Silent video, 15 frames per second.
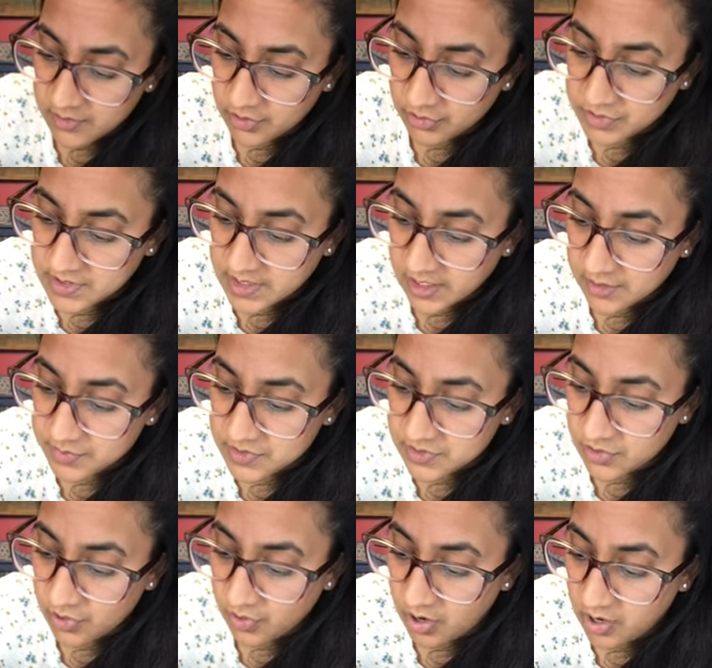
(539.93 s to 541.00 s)
No
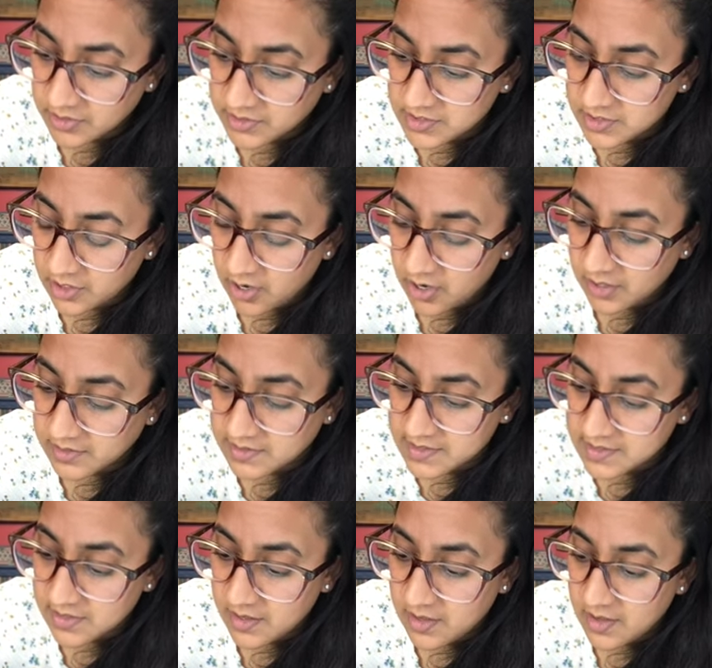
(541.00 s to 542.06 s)
skips, no hard
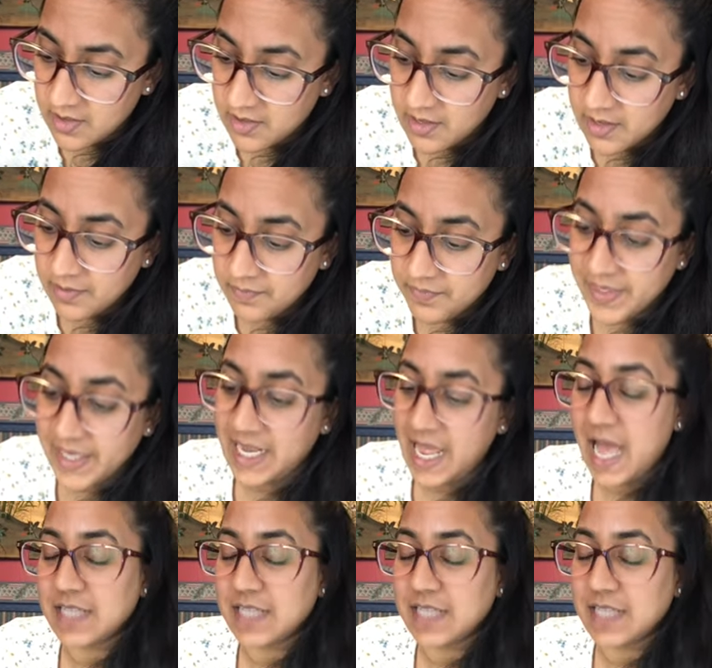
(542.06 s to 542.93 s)
starts. It